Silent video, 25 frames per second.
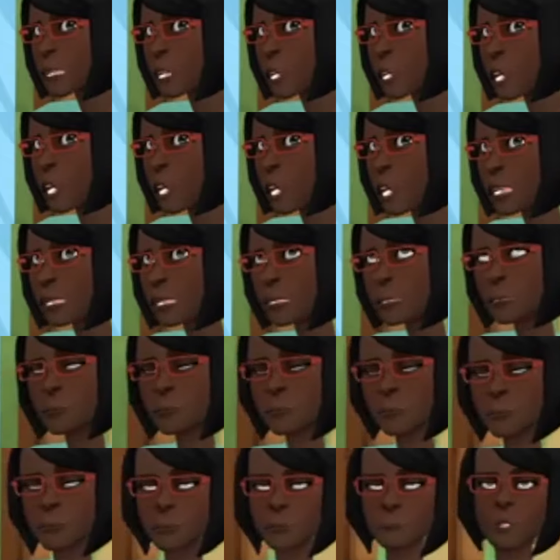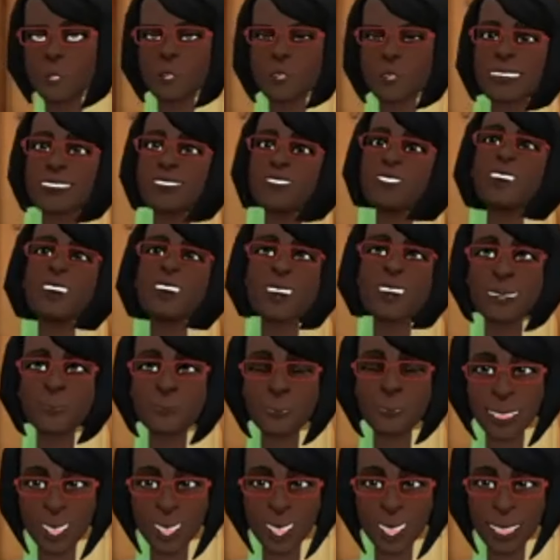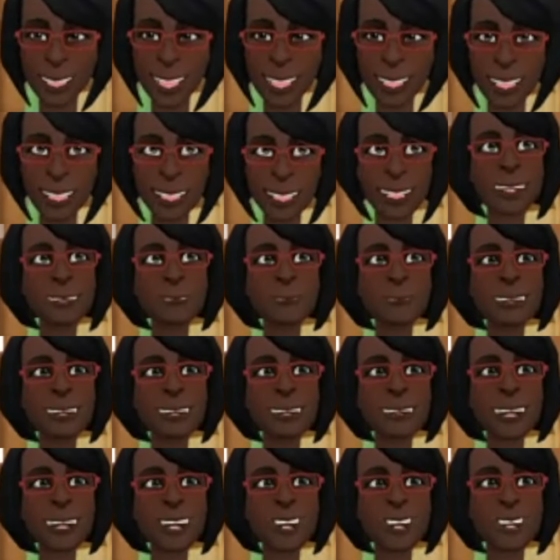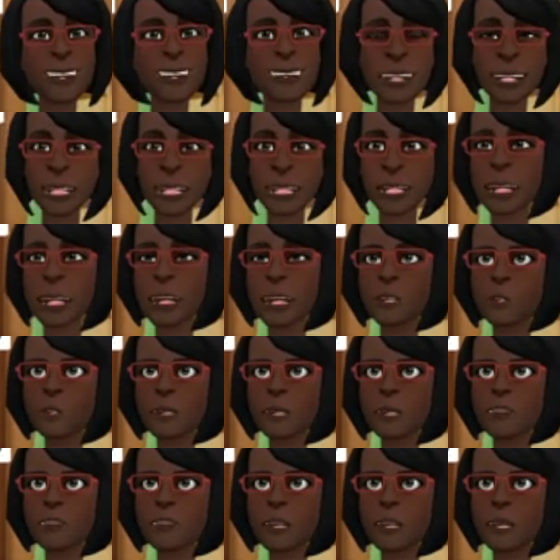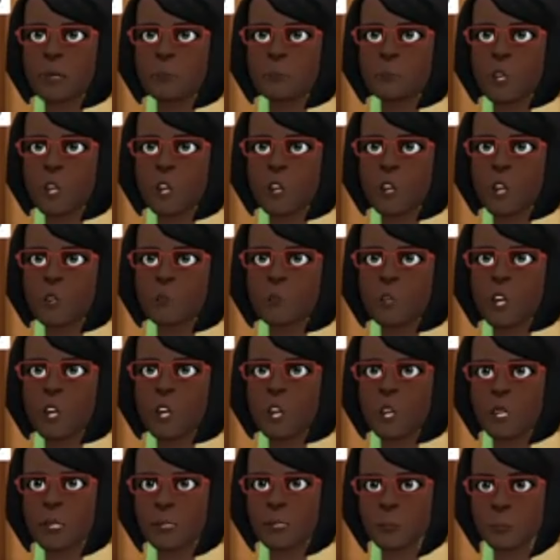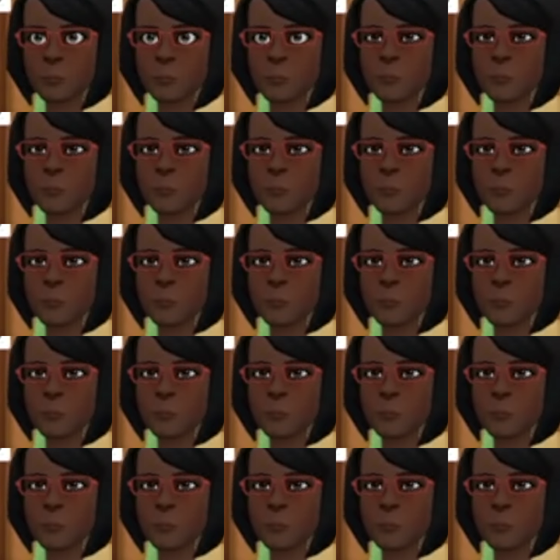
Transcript: blog. Also follow me on Instagram at Kartiavelino and Facebook for more.